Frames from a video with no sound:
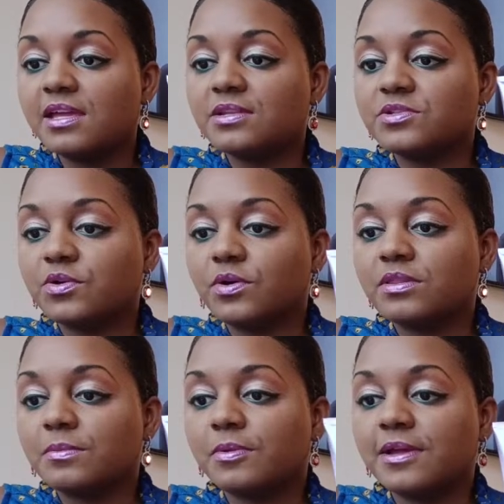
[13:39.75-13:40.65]
enjoy
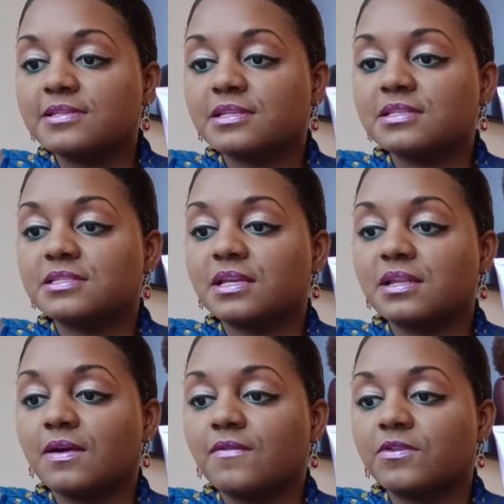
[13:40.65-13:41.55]
the pleasant
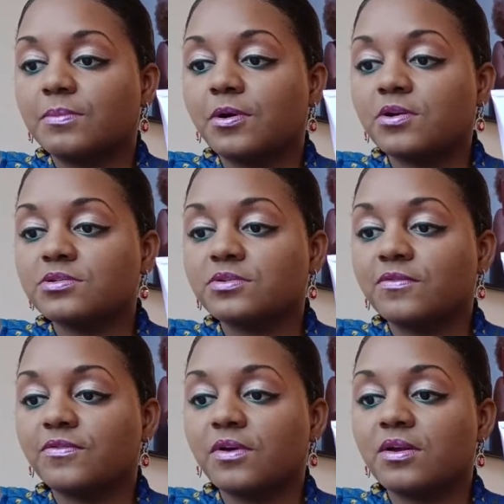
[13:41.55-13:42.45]
scent of the personal
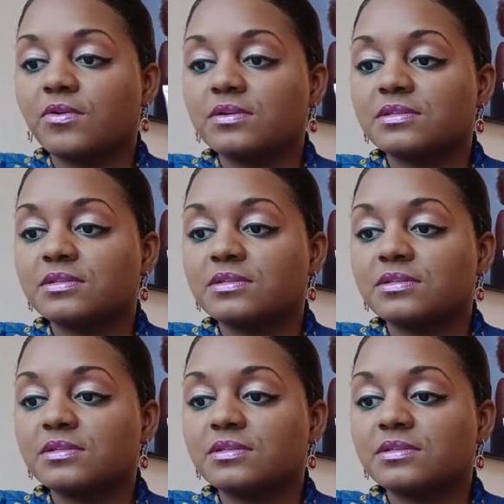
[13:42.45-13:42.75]
fragrance.